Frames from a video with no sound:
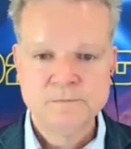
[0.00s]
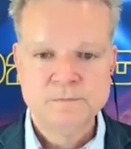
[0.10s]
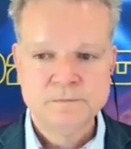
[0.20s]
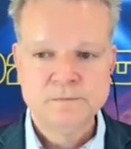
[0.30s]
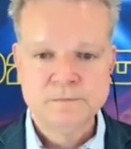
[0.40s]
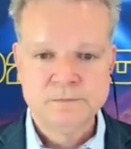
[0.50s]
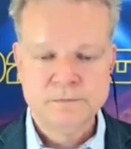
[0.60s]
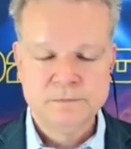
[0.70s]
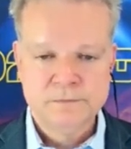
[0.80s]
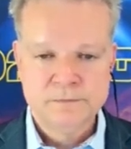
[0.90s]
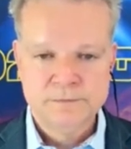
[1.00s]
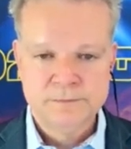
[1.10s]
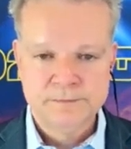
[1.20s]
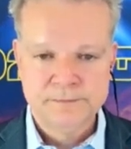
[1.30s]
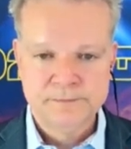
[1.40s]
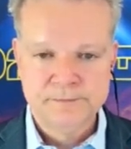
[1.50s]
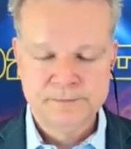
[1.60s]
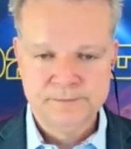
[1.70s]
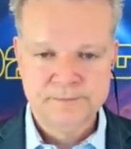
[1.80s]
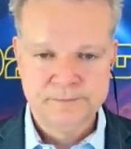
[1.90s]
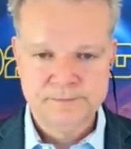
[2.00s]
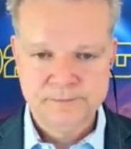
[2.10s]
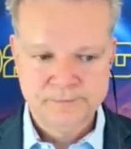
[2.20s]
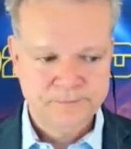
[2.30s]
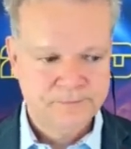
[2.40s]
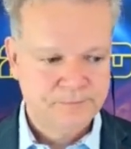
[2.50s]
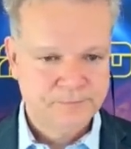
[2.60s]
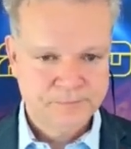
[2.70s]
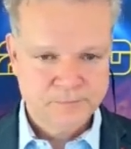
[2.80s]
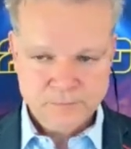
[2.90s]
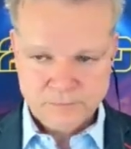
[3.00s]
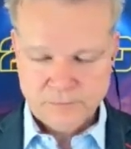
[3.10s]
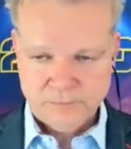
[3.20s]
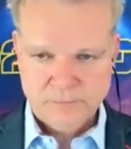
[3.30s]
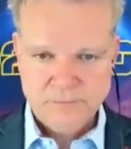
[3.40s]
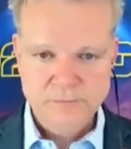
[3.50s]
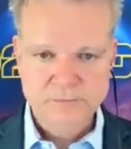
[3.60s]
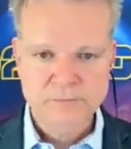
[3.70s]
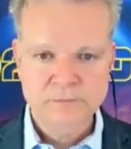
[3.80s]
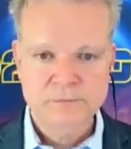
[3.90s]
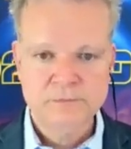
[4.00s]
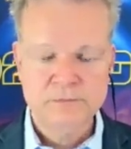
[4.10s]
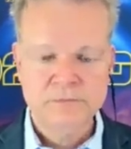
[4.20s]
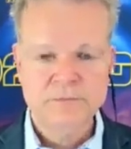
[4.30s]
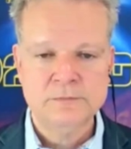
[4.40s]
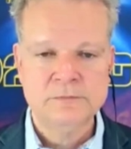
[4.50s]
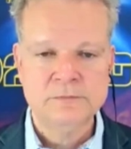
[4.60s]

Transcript: This person isn't speaking.